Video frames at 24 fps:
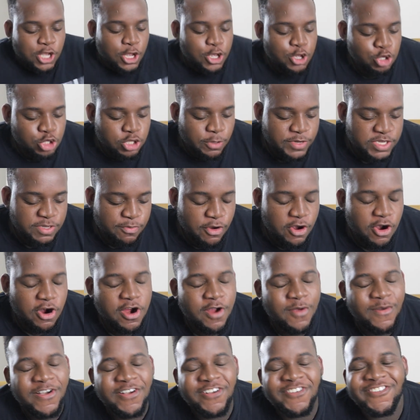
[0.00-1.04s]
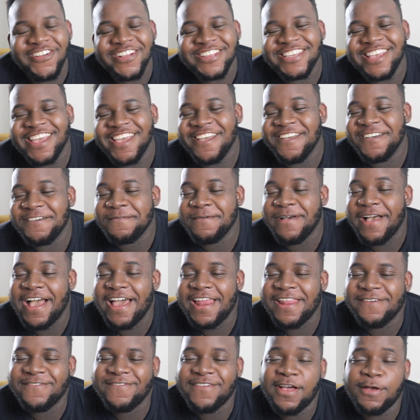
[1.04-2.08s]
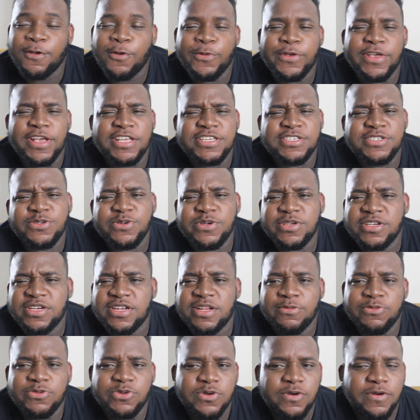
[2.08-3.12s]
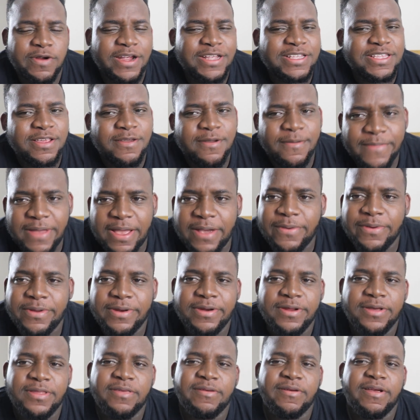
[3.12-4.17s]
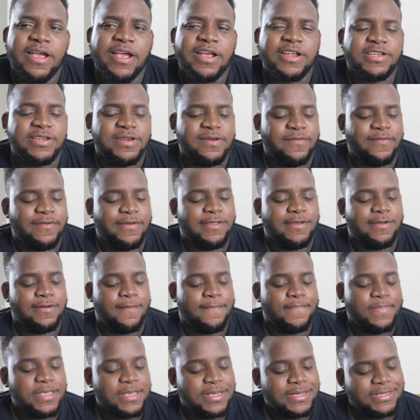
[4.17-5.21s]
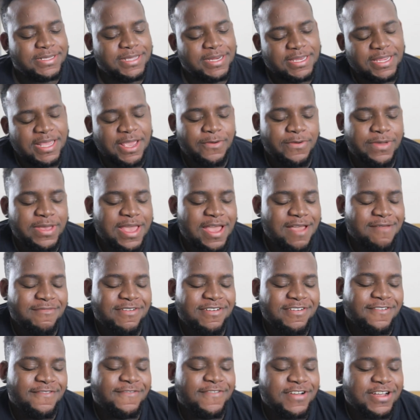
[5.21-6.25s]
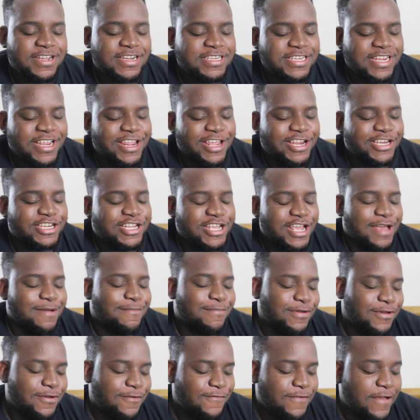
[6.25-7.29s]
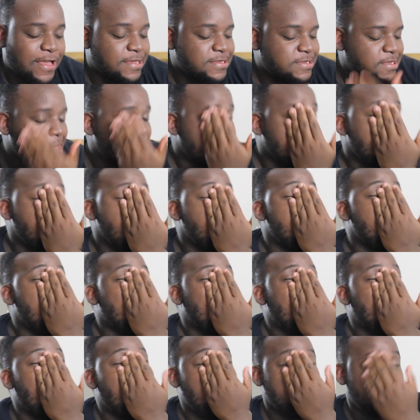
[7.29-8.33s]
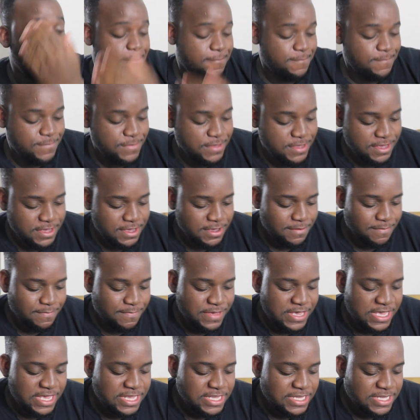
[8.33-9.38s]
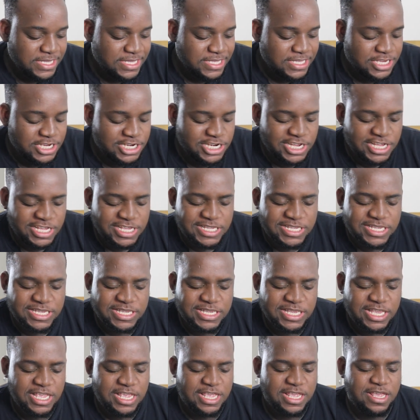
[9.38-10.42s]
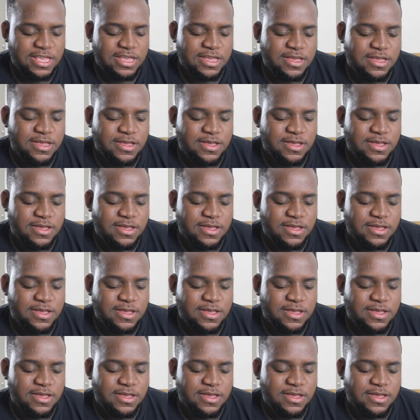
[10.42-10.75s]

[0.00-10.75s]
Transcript: up YouTube, it's your boy welcome back to AM I Vibe. Hope you guys are doing good, I'm doing alright. Today we're back with another reaction video. Today we got motherfucking DDG and Blueface, alright, BGC.